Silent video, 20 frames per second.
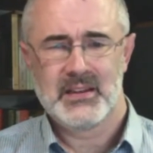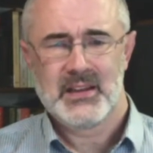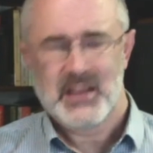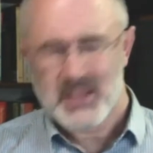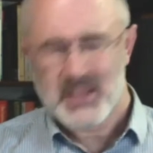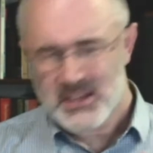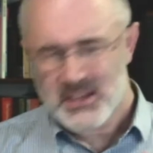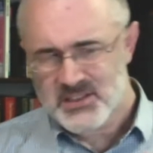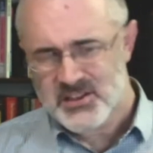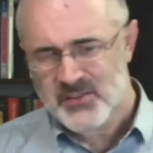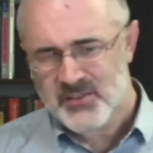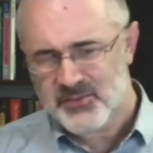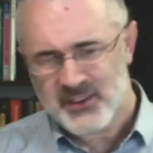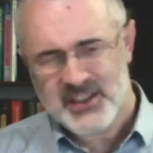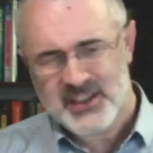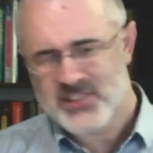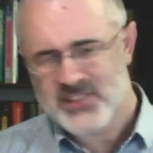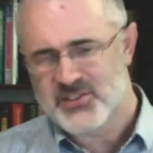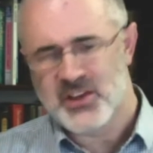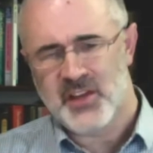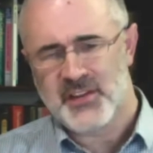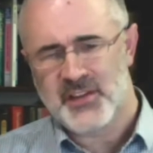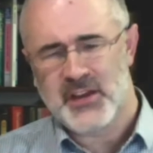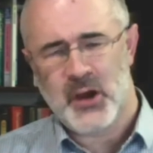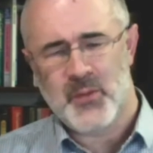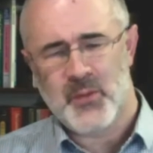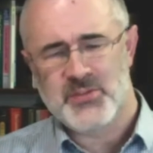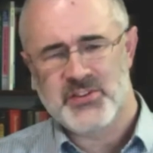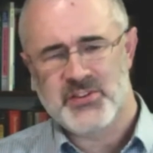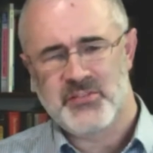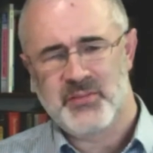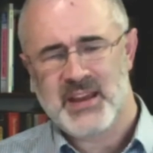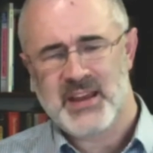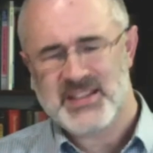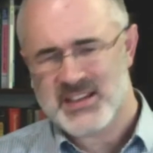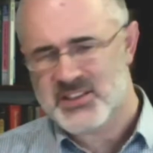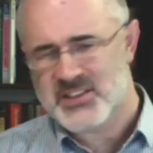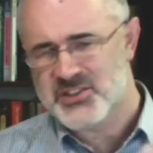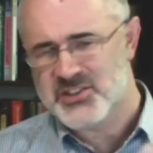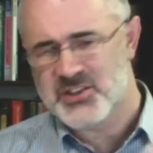Suffering is not the opposite of
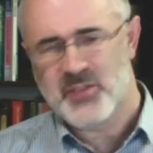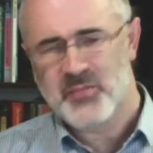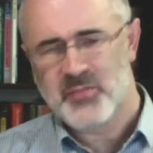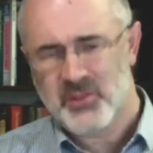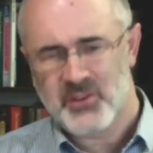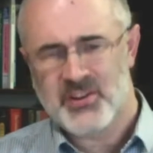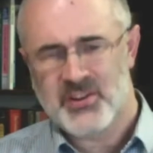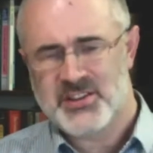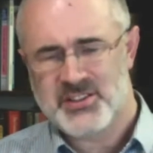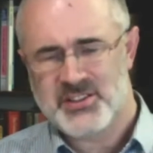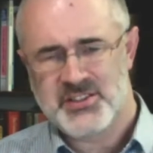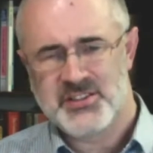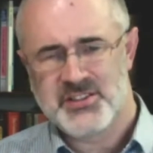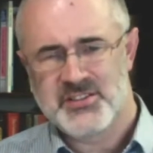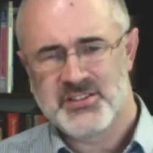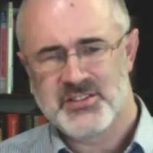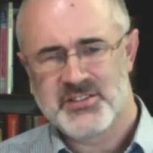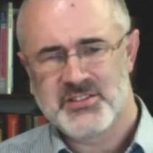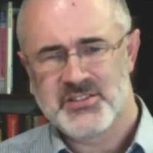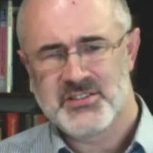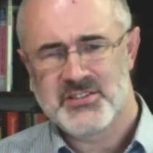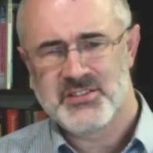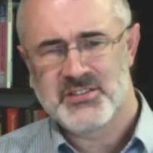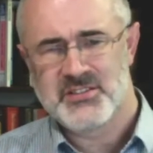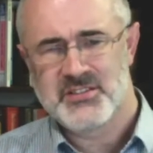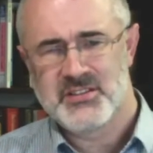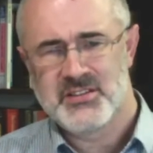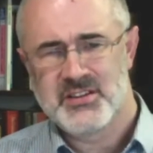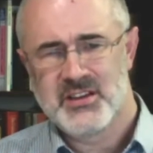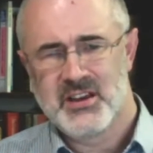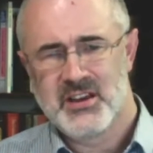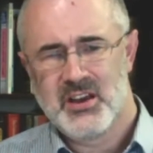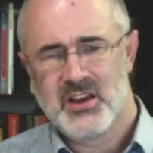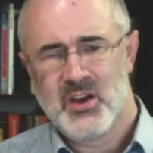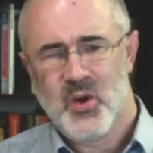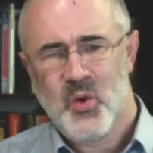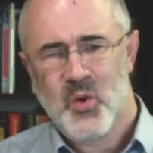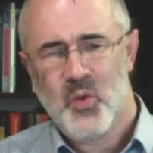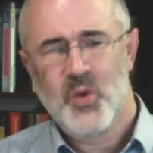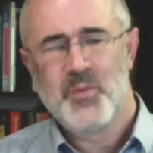blessing. Some Christians
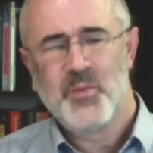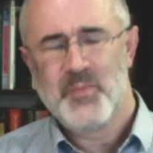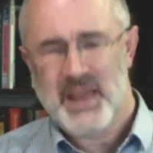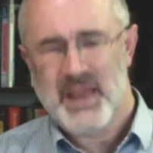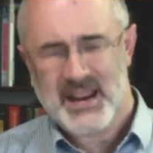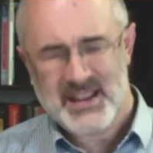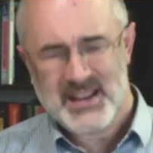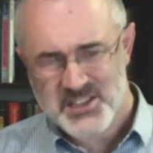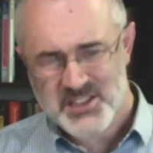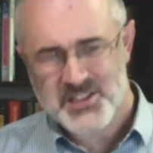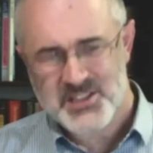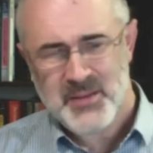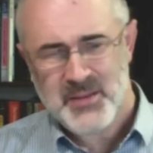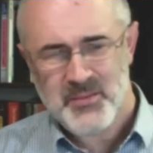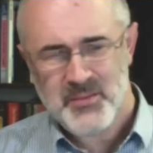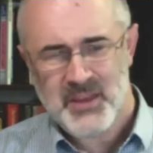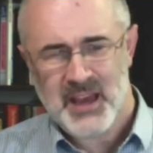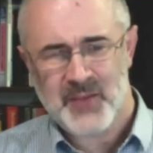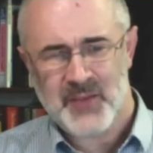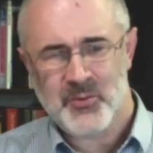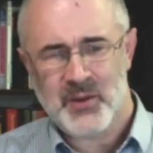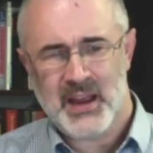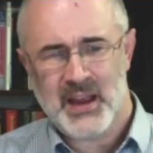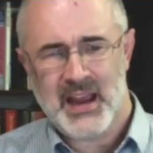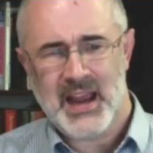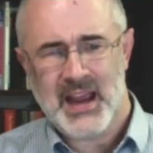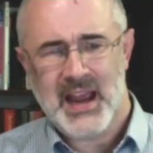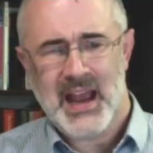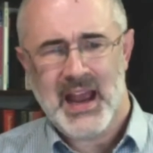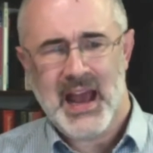would make it seem that way.